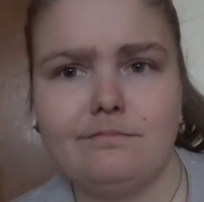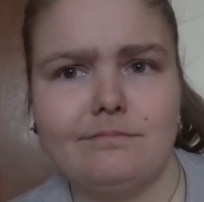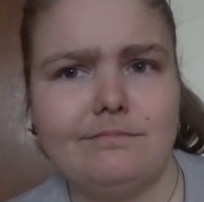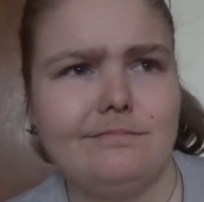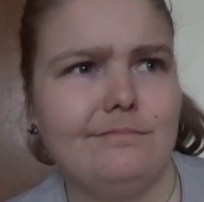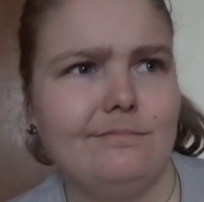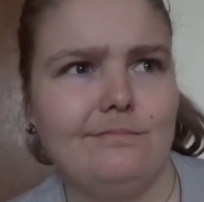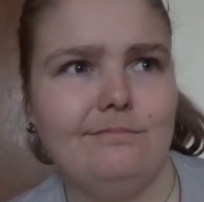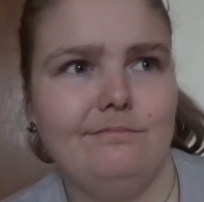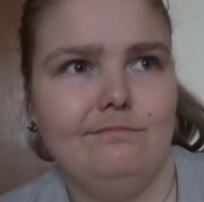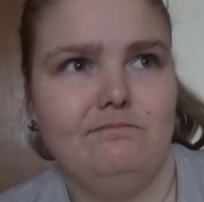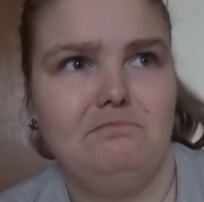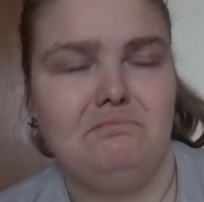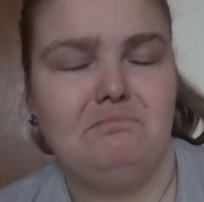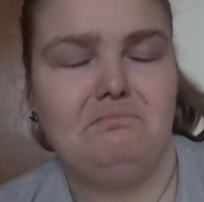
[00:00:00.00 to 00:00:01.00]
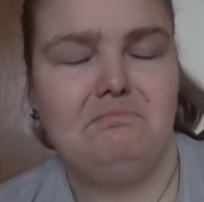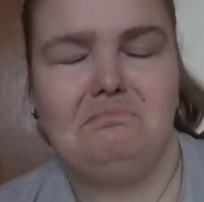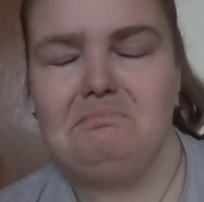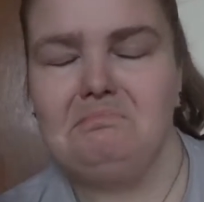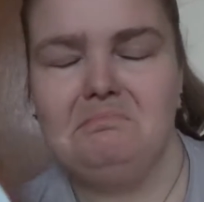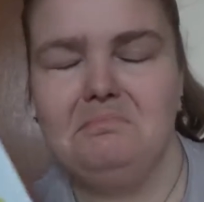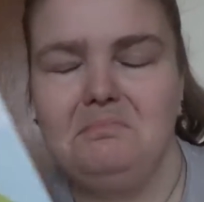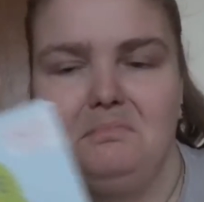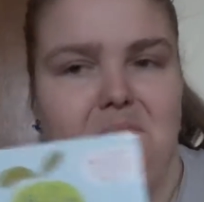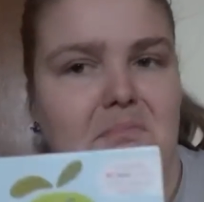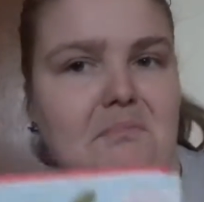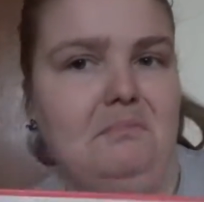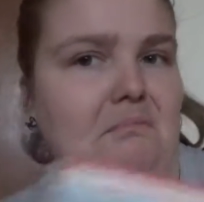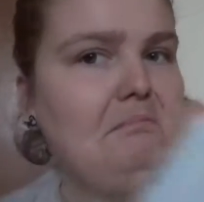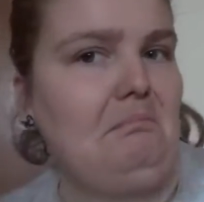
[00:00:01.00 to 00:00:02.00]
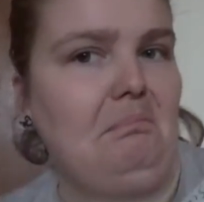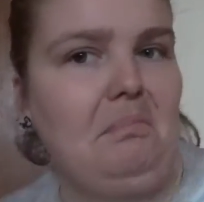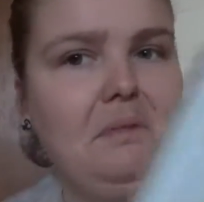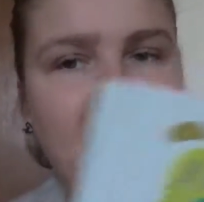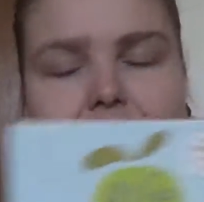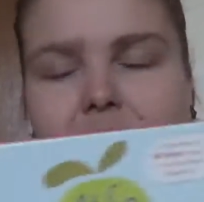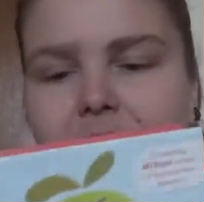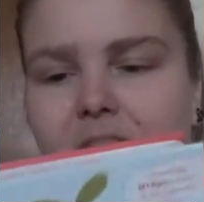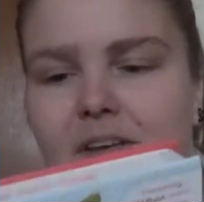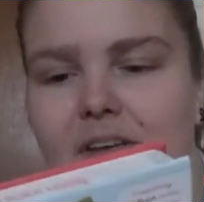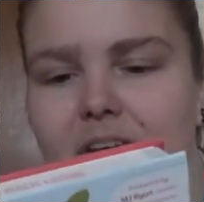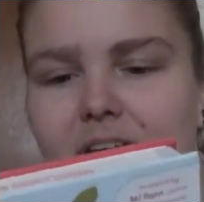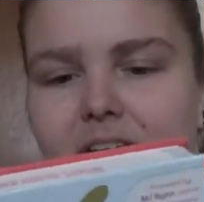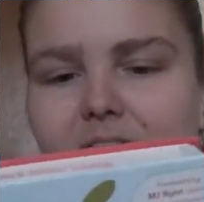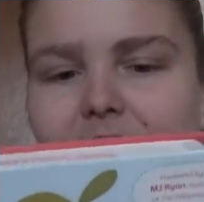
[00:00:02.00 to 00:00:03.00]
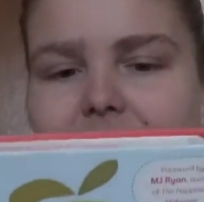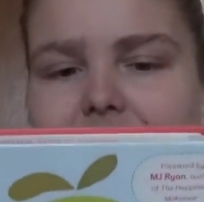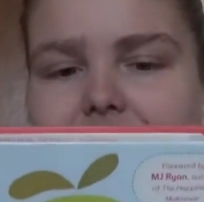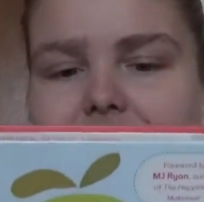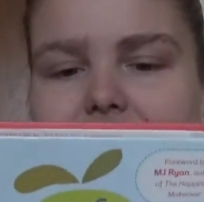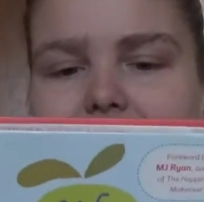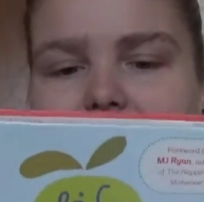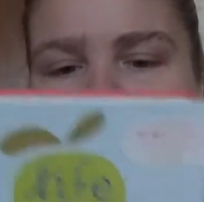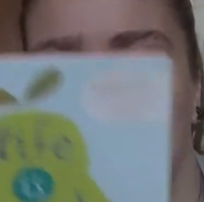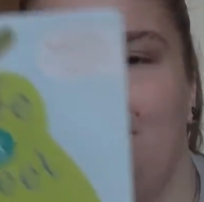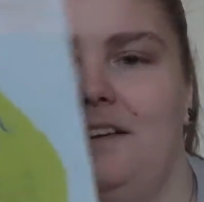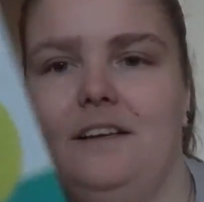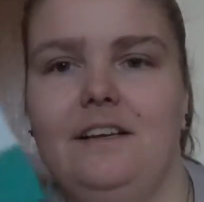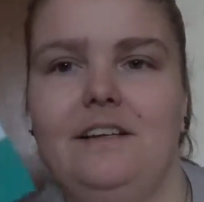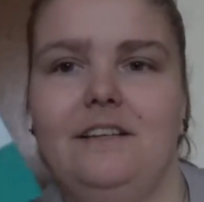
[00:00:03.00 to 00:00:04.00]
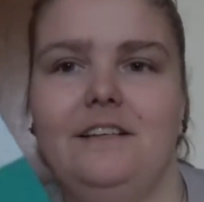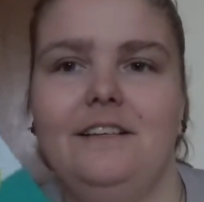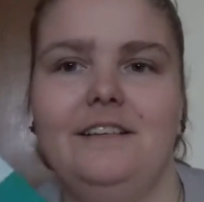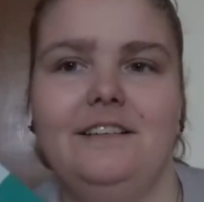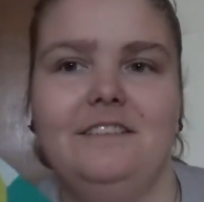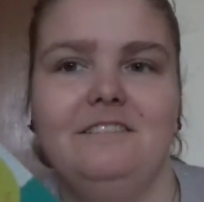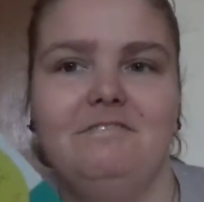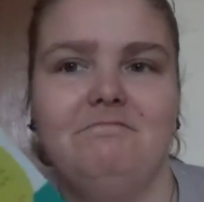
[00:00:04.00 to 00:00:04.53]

No one is speaking in this clip.